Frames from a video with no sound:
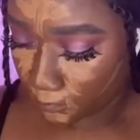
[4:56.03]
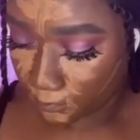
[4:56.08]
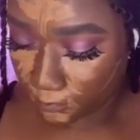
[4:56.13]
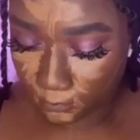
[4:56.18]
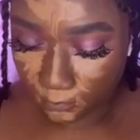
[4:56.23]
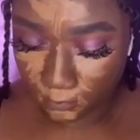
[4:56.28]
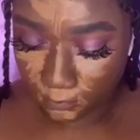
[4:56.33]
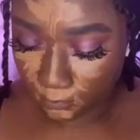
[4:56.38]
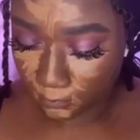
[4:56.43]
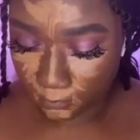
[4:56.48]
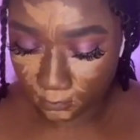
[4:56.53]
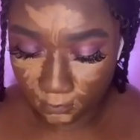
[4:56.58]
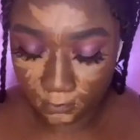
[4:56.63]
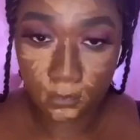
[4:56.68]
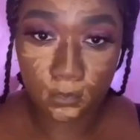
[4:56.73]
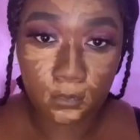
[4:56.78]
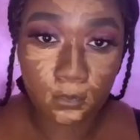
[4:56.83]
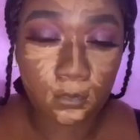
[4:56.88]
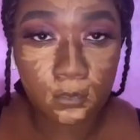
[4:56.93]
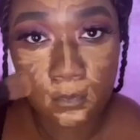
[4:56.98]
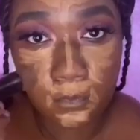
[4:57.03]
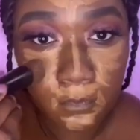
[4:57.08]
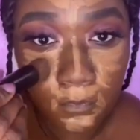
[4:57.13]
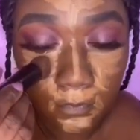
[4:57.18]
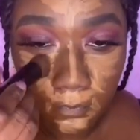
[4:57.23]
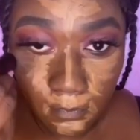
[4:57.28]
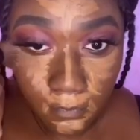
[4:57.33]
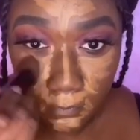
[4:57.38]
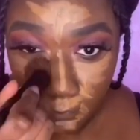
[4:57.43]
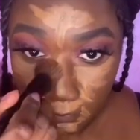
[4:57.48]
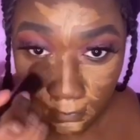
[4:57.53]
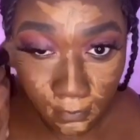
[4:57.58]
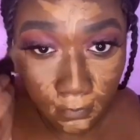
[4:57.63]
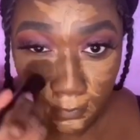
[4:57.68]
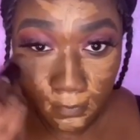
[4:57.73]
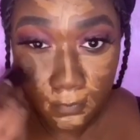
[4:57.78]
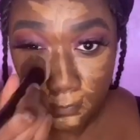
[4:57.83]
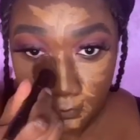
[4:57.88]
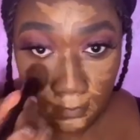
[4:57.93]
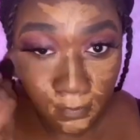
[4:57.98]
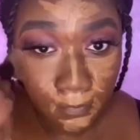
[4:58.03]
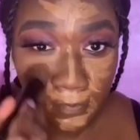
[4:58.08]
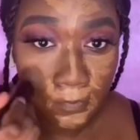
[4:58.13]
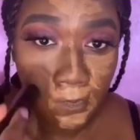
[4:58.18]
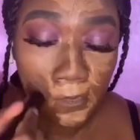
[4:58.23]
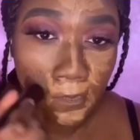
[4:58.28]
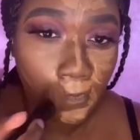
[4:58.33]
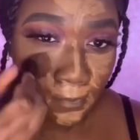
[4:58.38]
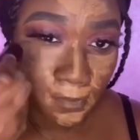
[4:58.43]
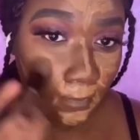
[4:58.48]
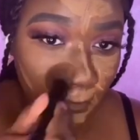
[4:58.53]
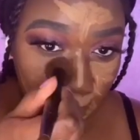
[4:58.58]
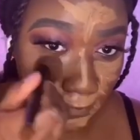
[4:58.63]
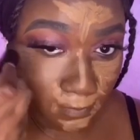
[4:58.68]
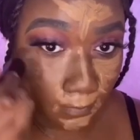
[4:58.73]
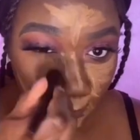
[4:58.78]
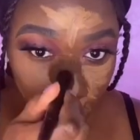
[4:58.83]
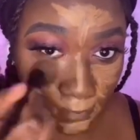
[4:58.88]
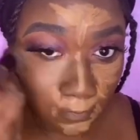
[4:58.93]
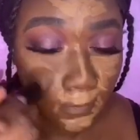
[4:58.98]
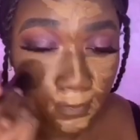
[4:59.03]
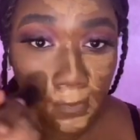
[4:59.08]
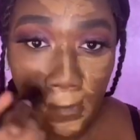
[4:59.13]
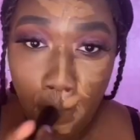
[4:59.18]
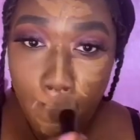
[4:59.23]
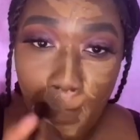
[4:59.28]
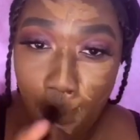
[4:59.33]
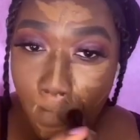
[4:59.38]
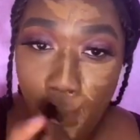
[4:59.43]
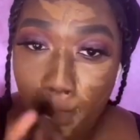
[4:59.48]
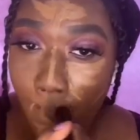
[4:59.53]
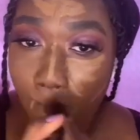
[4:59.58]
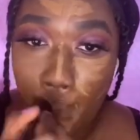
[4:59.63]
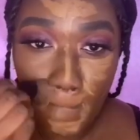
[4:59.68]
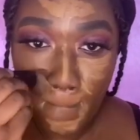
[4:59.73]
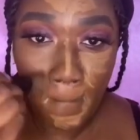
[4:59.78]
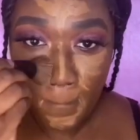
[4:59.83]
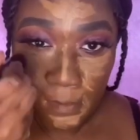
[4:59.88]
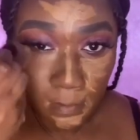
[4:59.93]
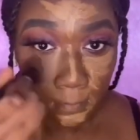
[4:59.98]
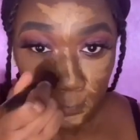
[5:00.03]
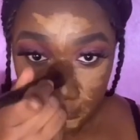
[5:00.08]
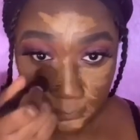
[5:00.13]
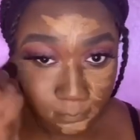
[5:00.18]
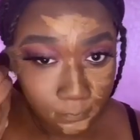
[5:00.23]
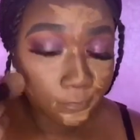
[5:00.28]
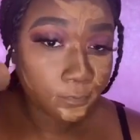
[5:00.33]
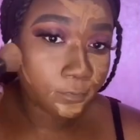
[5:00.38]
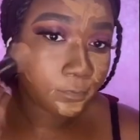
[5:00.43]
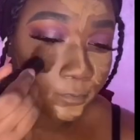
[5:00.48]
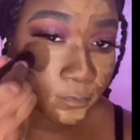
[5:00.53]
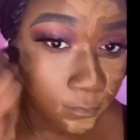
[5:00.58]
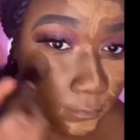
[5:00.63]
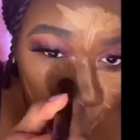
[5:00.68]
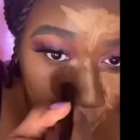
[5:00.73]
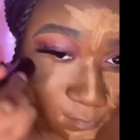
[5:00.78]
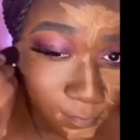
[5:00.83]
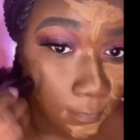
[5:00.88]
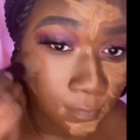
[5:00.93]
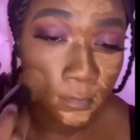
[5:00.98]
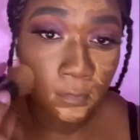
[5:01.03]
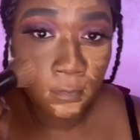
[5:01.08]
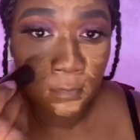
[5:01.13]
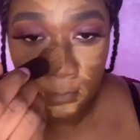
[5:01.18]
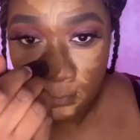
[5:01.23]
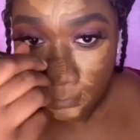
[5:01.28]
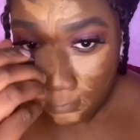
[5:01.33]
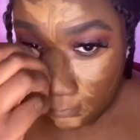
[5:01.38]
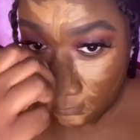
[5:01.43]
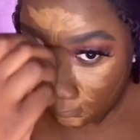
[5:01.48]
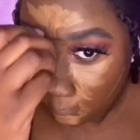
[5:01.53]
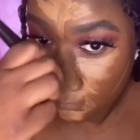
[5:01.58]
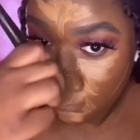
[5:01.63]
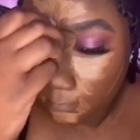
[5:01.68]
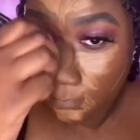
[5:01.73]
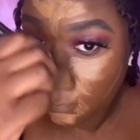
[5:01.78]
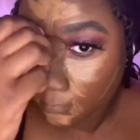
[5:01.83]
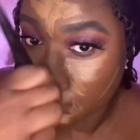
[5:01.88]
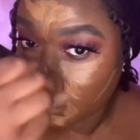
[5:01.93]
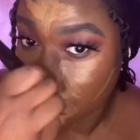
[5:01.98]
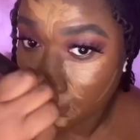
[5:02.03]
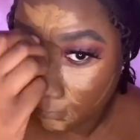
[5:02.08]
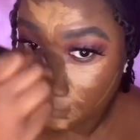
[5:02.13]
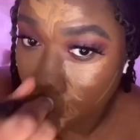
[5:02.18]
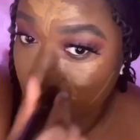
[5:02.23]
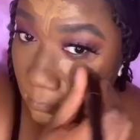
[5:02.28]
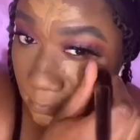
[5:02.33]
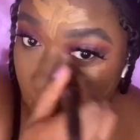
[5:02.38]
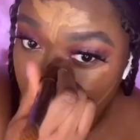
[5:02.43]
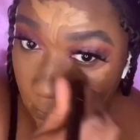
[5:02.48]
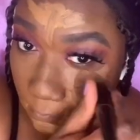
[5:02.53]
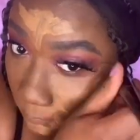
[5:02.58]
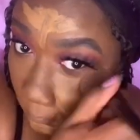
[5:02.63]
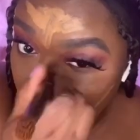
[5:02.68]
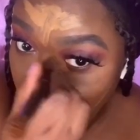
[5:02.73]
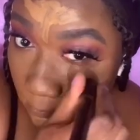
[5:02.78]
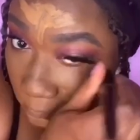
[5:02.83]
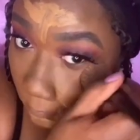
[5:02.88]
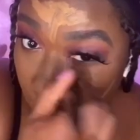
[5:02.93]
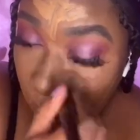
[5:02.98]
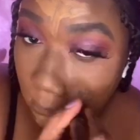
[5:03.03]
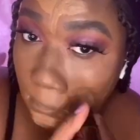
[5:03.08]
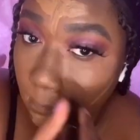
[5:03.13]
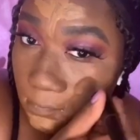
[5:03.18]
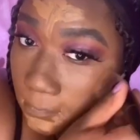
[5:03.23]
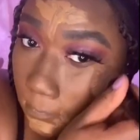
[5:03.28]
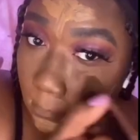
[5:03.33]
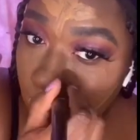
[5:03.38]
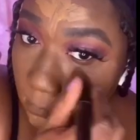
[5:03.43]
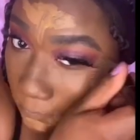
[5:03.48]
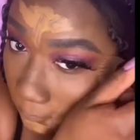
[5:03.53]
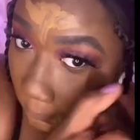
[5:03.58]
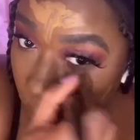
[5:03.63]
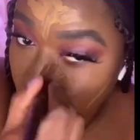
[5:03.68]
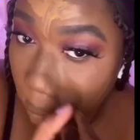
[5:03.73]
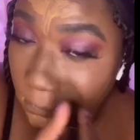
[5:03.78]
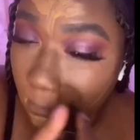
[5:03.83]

in, I believe, Fawn. This one you can get for like $4 or $2 in a beauty supply store. And I'm just blending